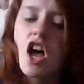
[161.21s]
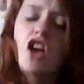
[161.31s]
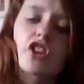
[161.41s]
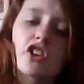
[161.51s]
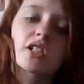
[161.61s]

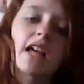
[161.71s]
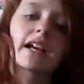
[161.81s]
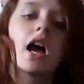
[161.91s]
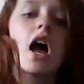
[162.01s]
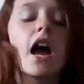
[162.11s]
So she's
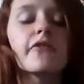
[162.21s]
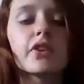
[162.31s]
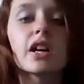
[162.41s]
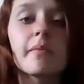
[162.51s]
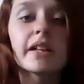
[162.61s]
like, if you're
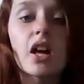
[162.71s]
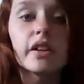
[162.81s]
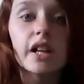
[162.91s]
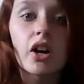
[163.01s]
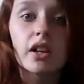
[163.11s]
gonna be the
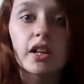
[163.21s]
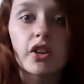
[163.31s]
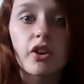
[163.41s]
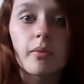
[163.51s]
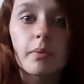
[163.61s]
only girl in a
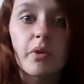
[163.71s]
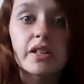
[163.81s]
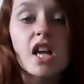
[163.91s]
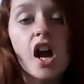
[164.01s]
group of boys,